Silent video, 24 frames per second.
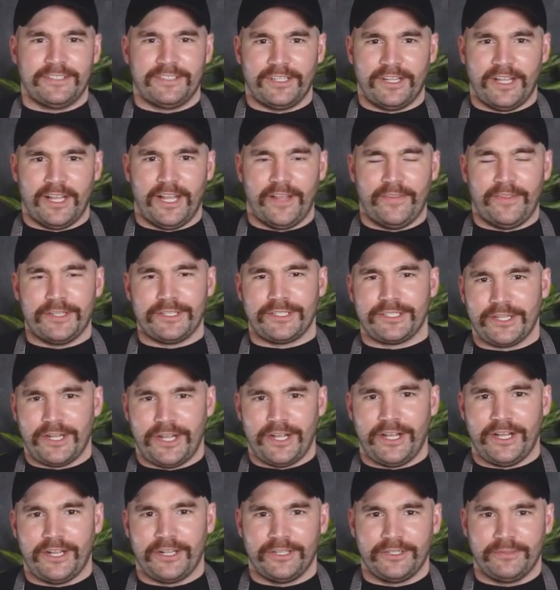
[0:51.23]
the
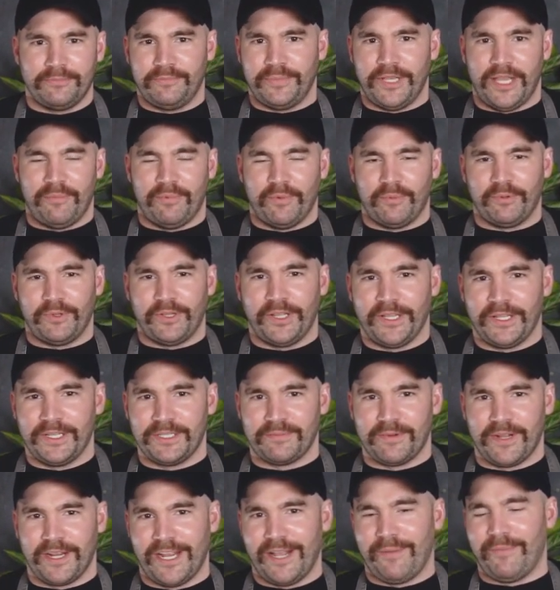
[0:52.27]
song Paper
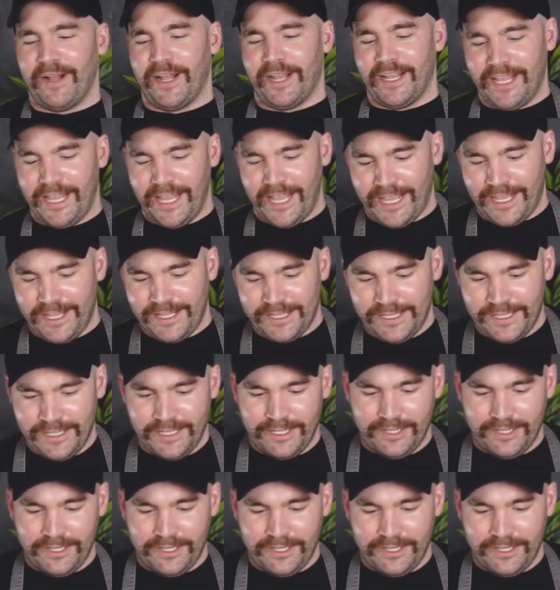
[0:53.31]
Planes by MIA,